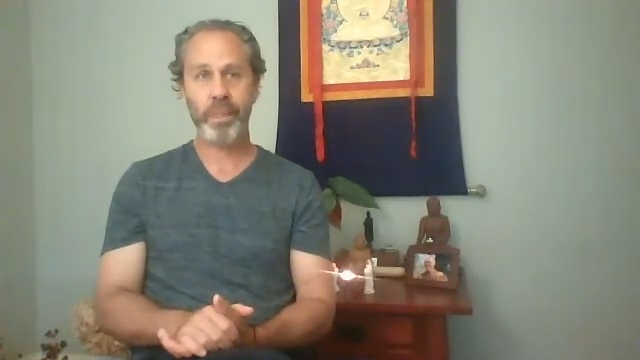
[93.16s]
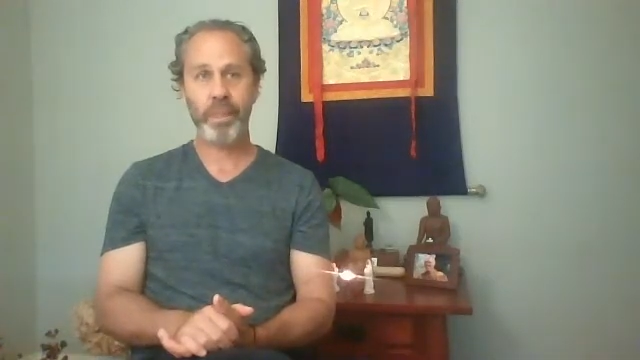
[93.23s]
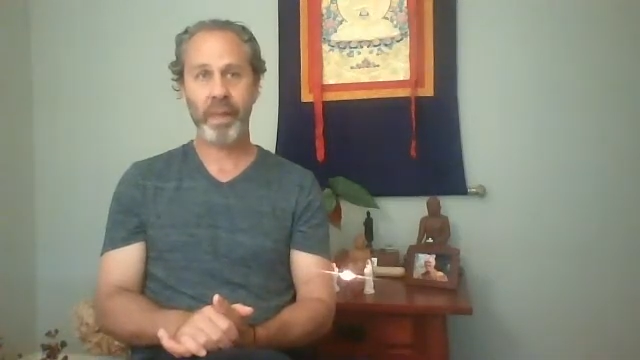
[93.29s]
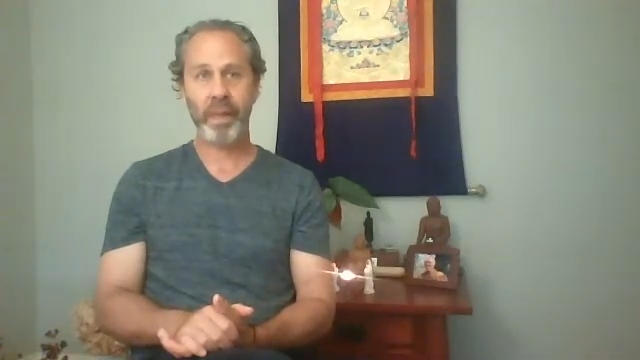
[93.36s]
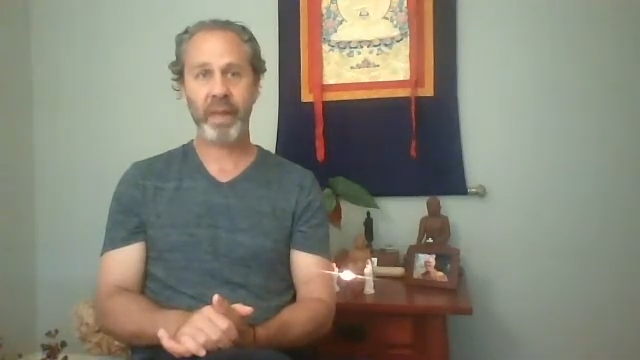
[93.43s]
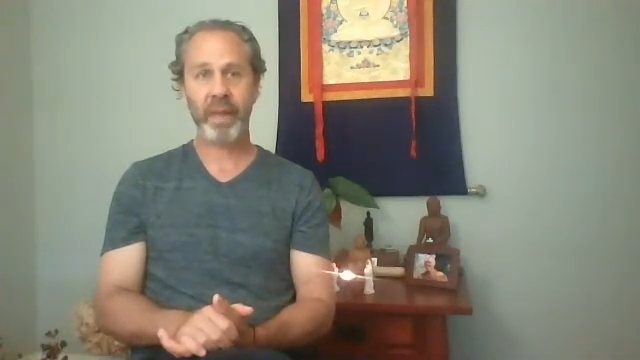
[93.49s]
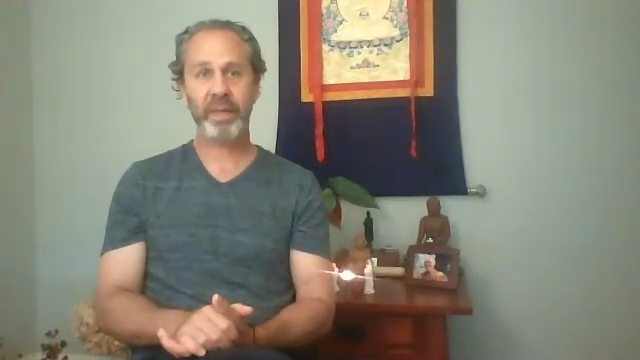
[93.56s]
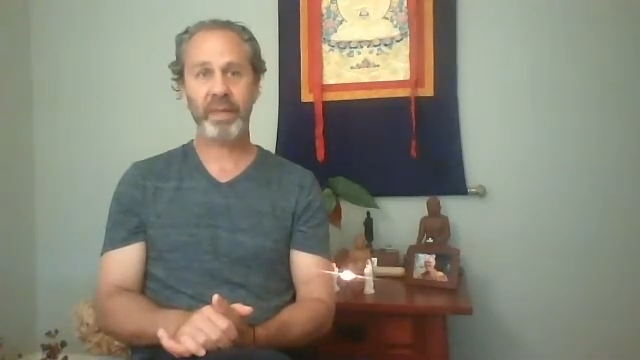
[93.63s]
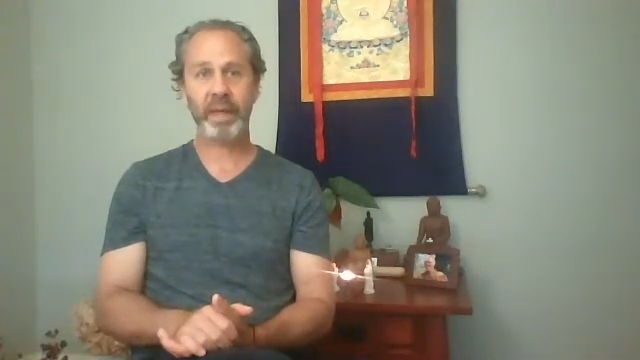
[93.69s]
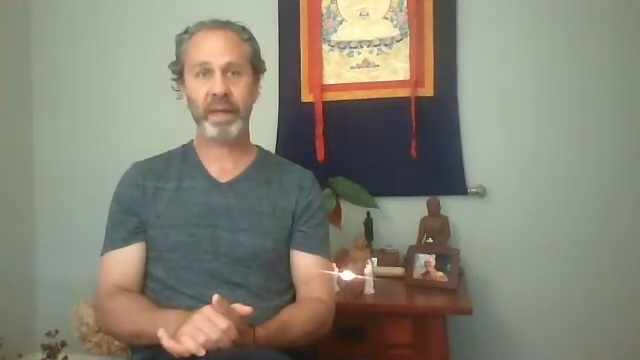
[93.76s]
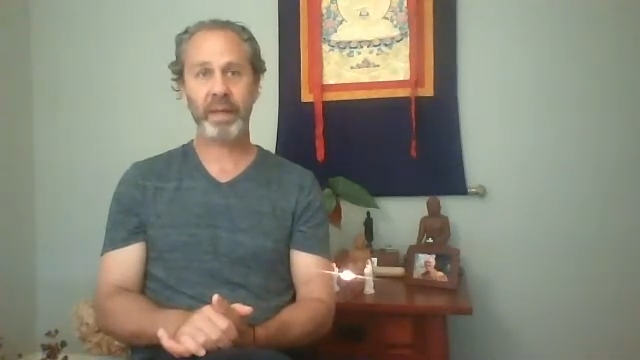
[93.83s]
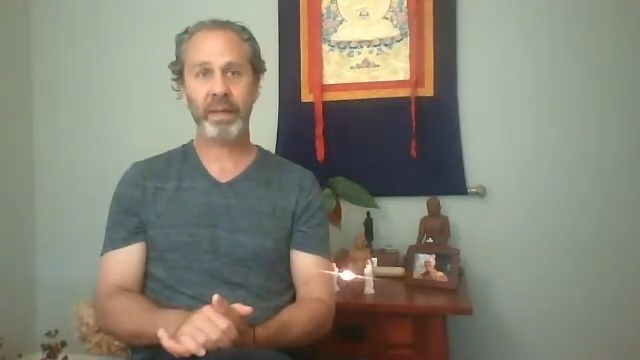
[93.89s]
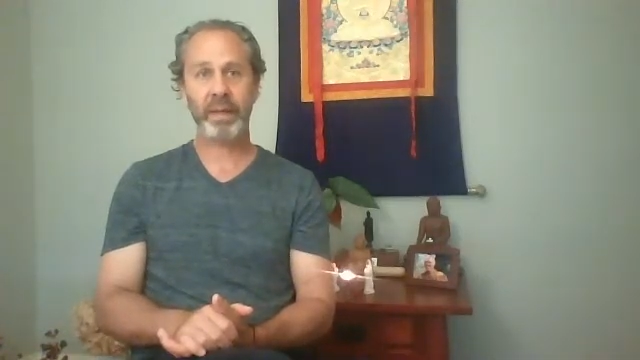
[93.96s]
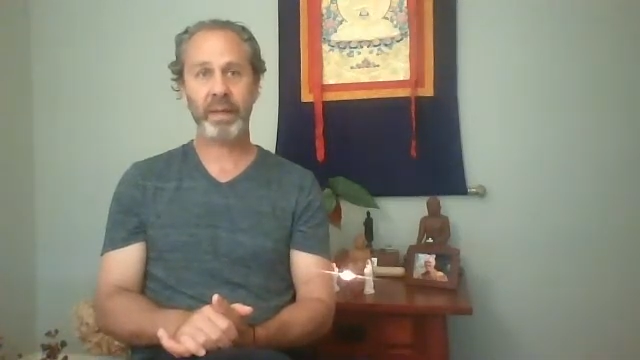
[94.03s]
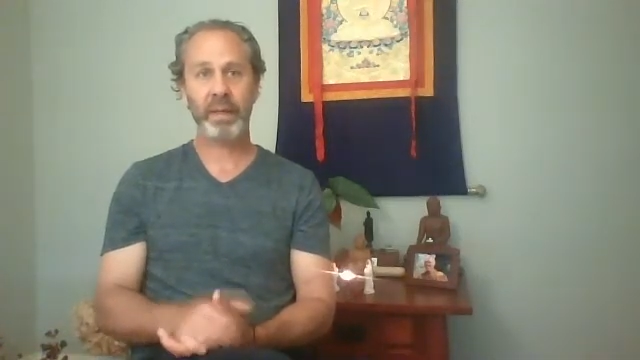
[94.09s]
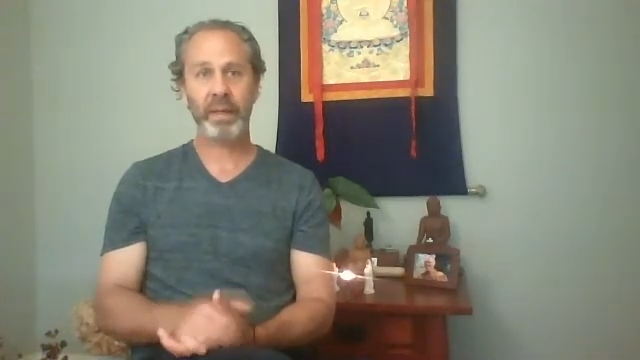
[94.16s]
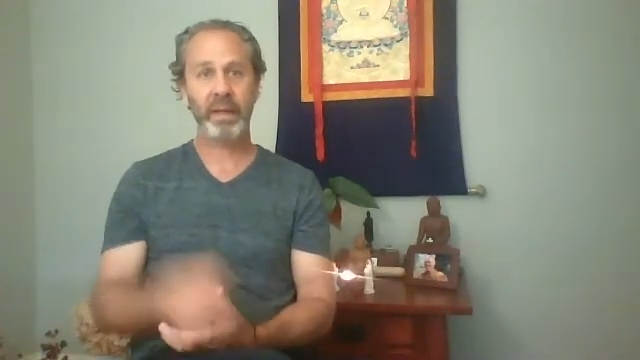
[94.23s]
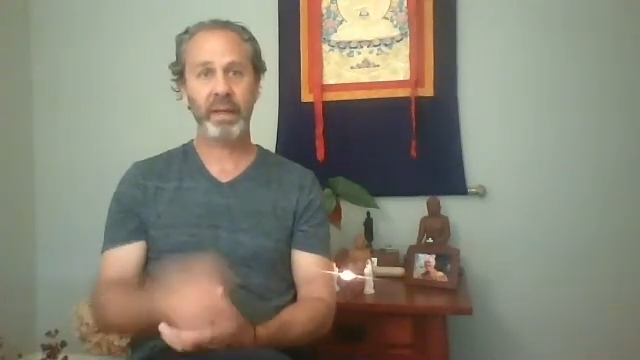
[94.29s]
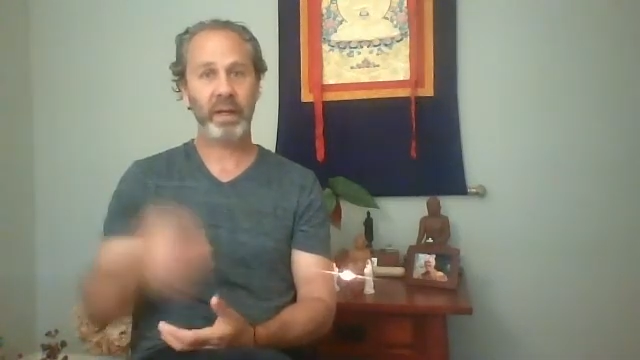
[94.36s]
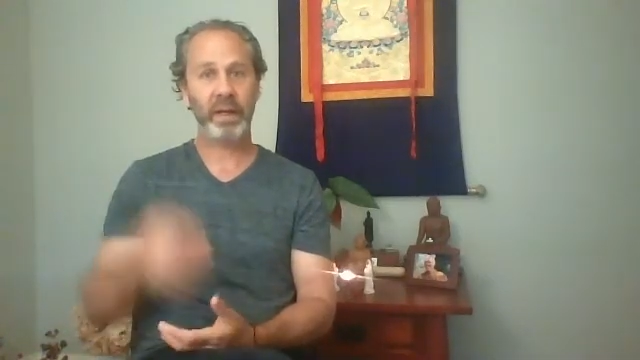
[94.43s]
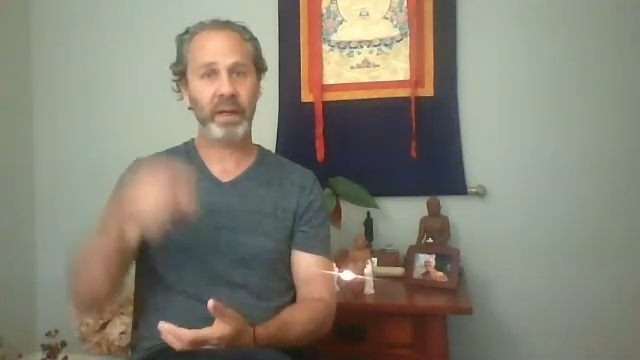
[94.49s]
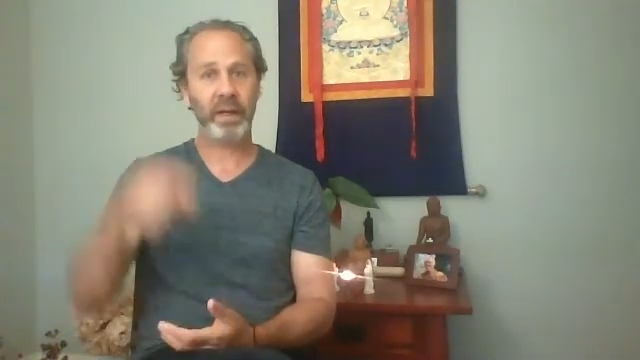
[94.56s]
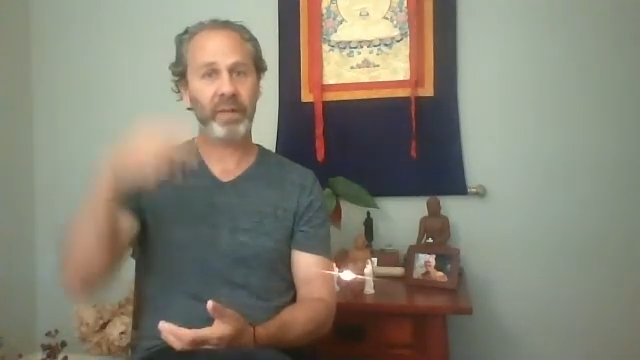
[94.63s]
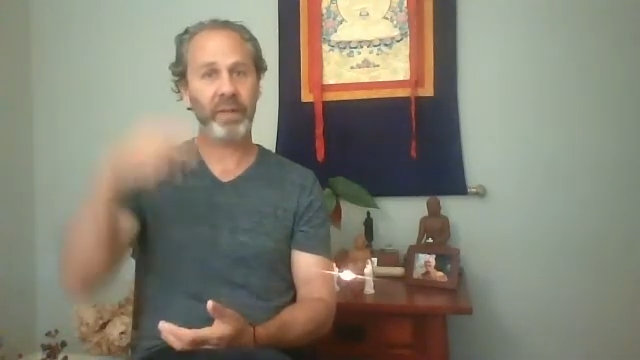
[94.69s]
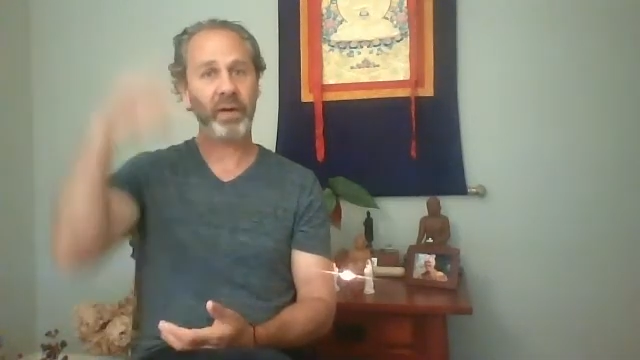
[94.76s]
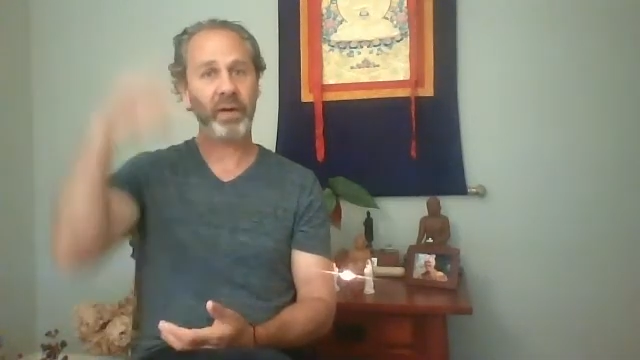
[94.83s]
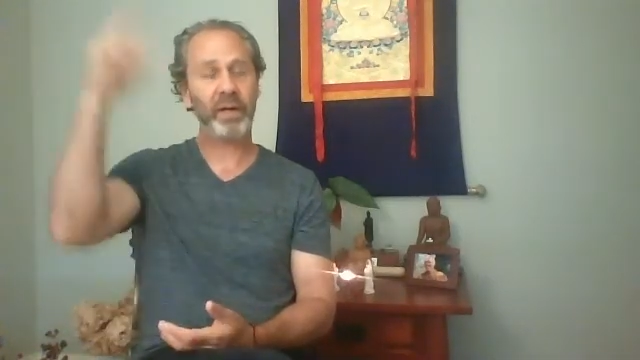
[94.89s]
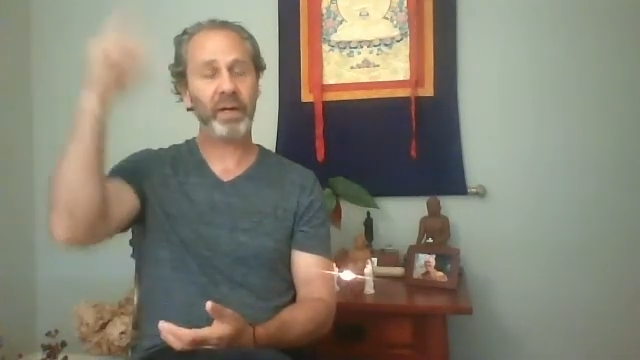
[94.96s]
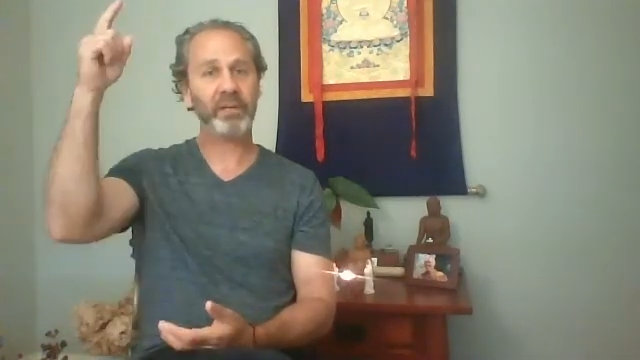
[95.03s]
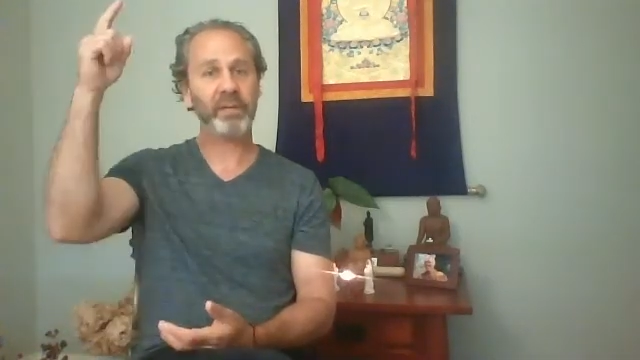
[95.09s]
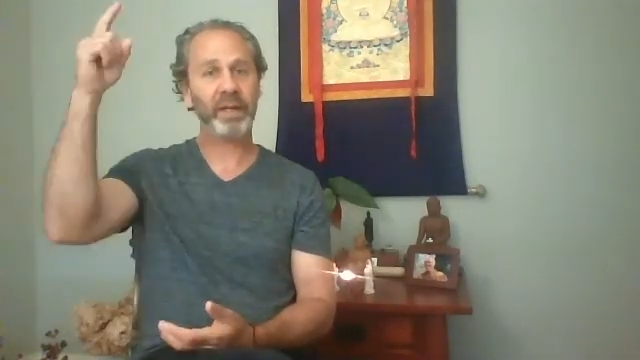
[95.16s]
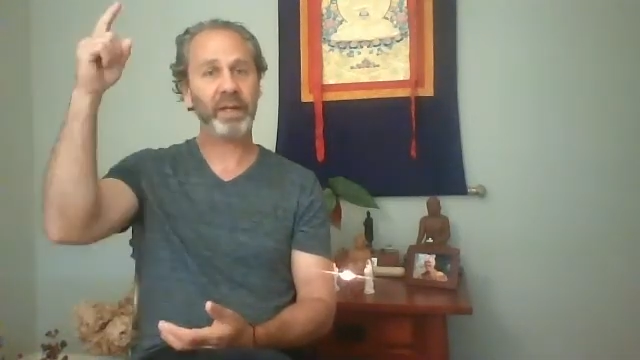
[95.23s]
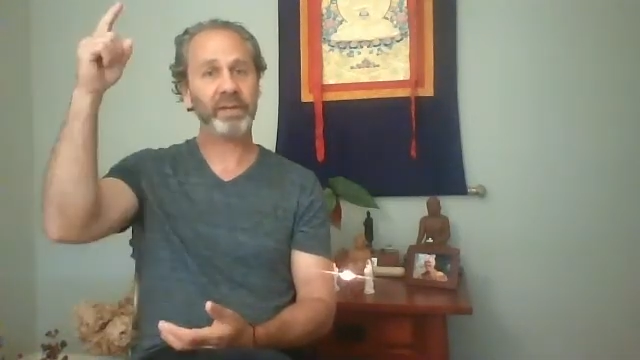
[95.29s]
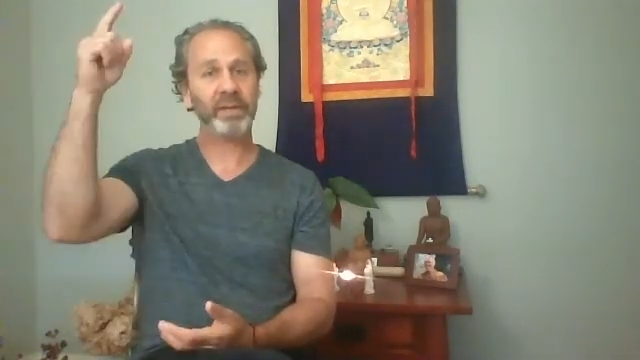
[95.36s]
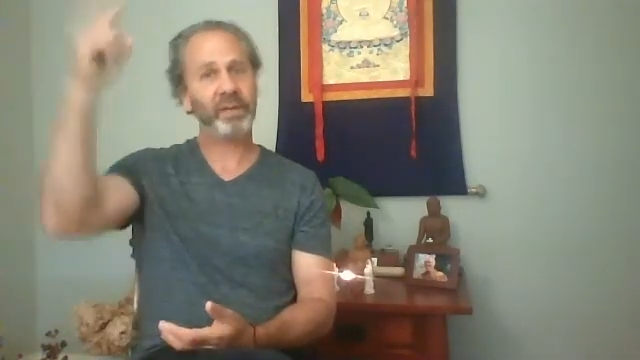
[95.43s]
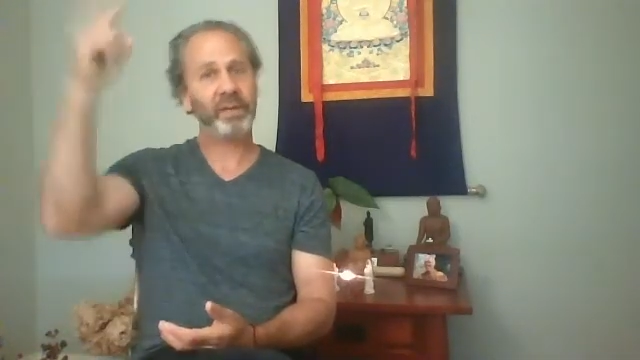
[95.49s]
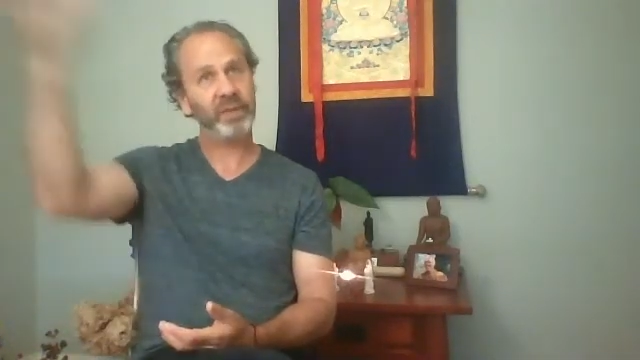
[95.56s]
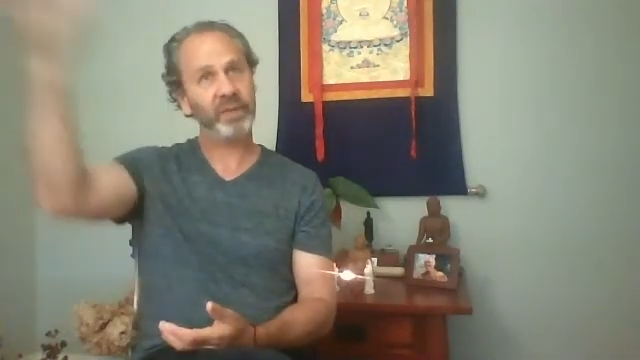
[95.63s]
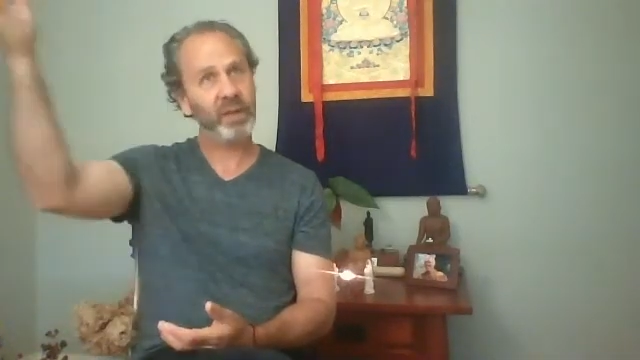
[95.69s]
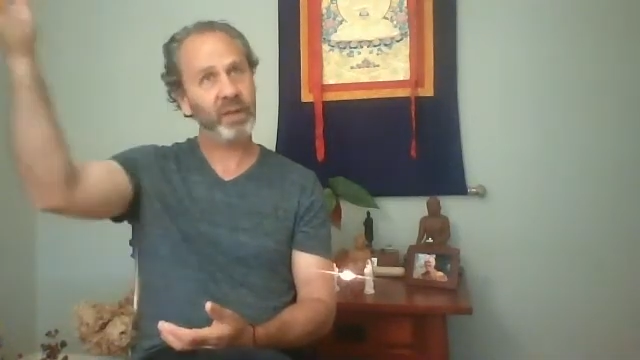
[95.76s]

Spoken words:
And then a thought arises.